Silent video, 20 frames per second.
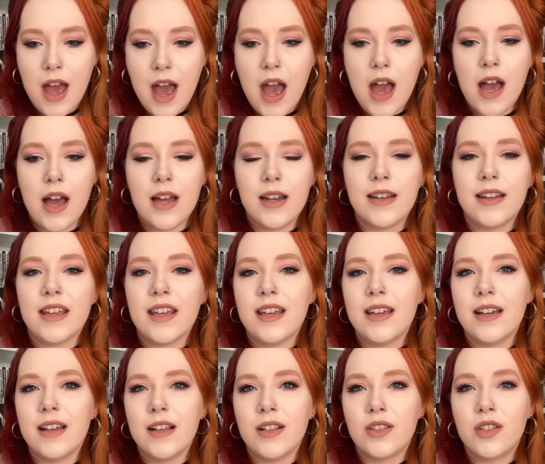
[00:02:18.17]
and he
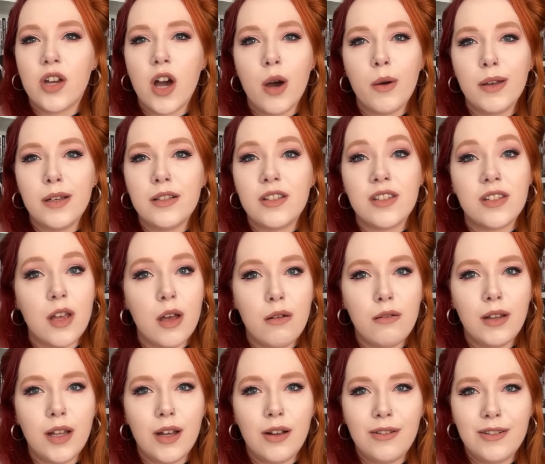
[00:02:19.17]
is going
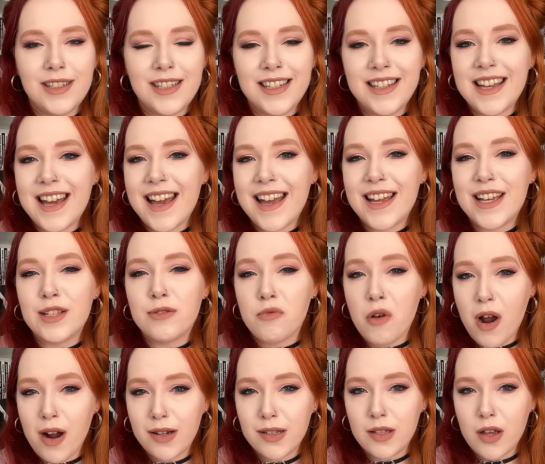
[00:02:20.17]
solo to get his
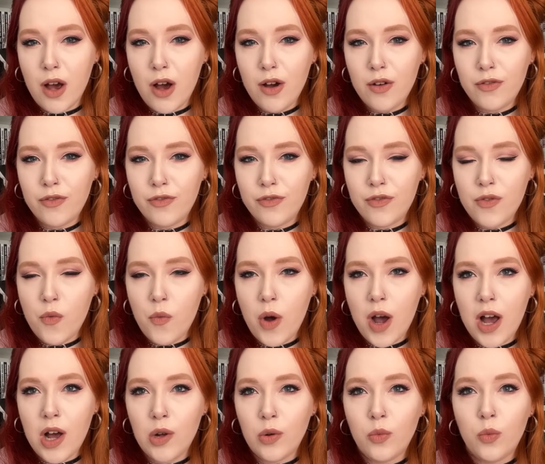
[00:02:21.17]
rocks off
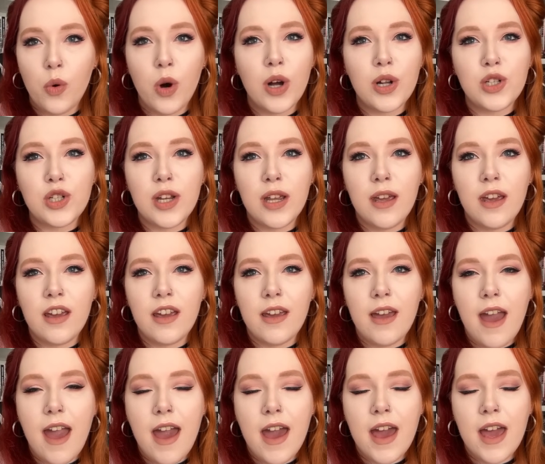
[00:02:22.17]
while
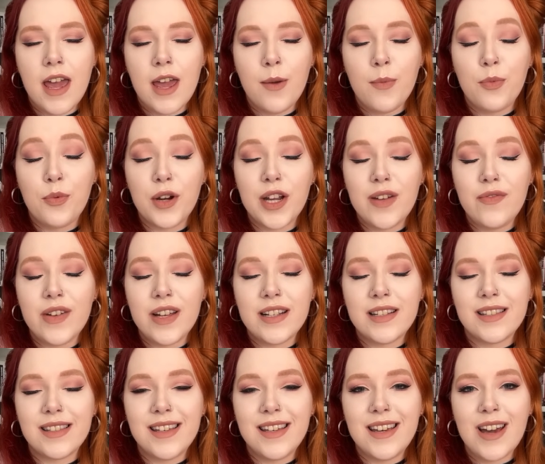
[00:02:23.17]
watching a
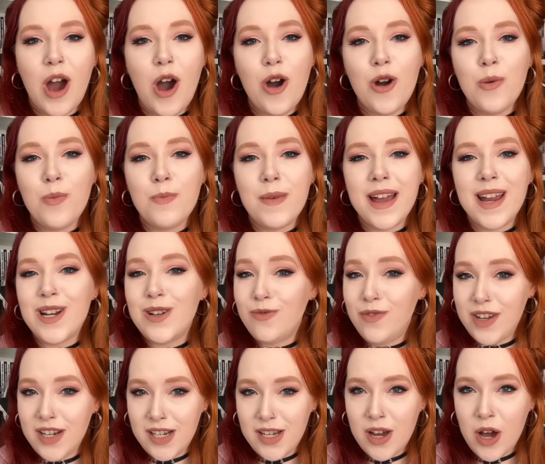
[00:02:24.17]
previously homemade
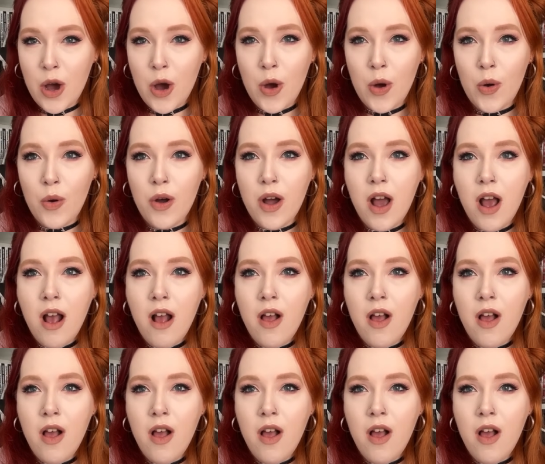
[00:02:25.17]
video